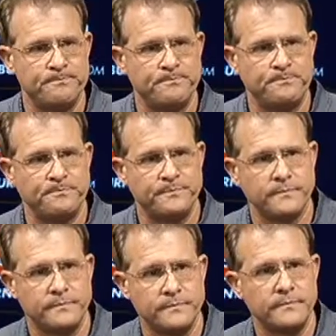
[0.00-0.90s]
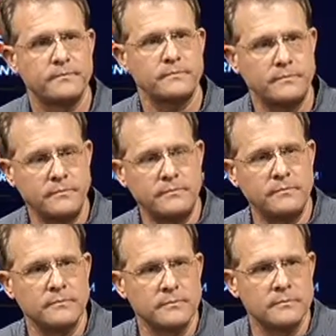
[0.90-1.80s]
games have been close. Are you
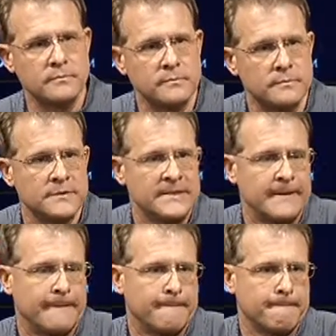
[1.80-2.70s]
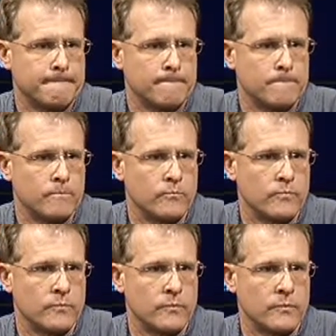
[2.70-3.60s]
inclined to be more aggressive
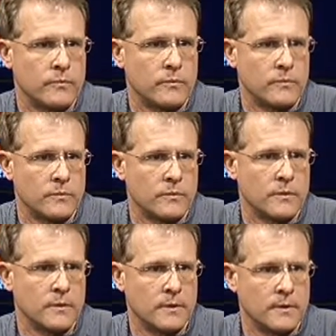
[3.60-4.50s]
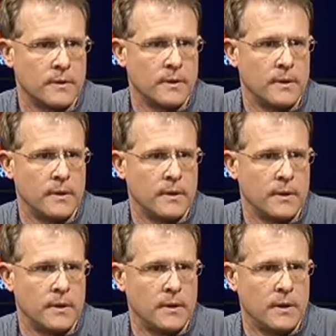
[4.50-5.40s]
when you're using Daniel Carlson?
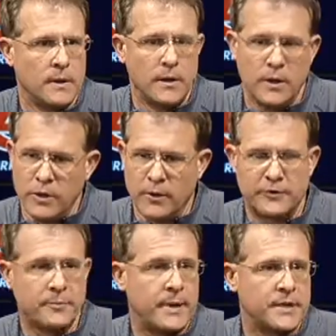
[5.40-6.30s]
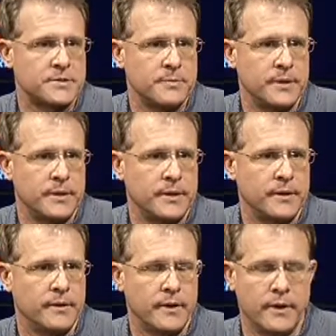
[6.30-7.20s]
You know, that's a possibility.
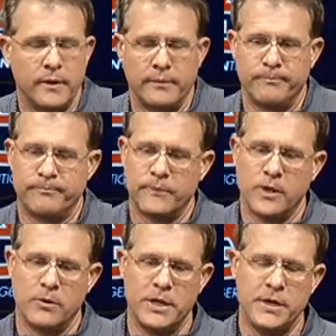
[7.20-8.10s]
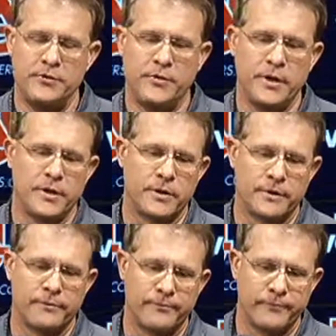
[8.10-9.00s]
Um, you know, each
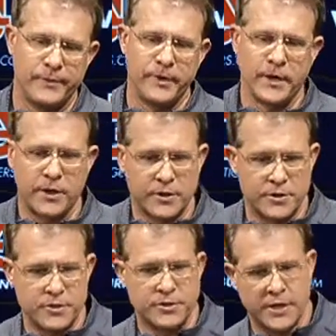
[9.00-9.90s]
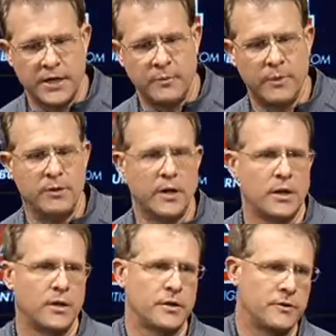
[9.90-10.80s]
year you got to look at your team and you got
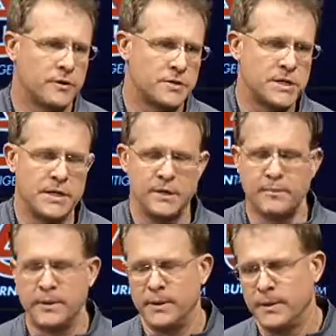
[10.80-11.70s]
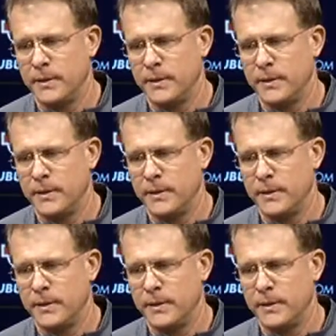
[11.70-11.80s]
to look at their team and